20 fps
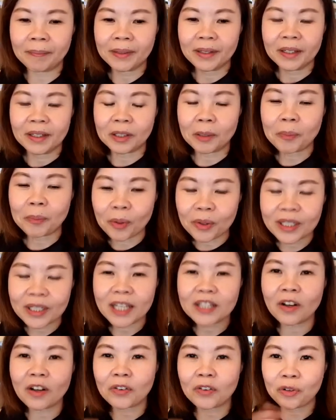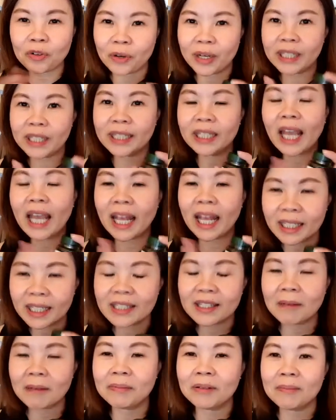the process of creating any
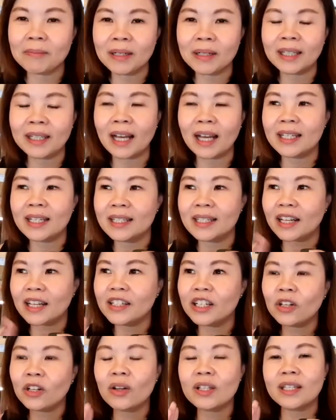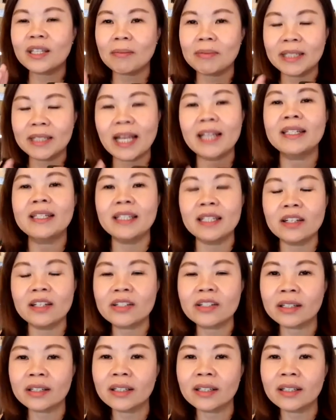supplement is actually called substantiation.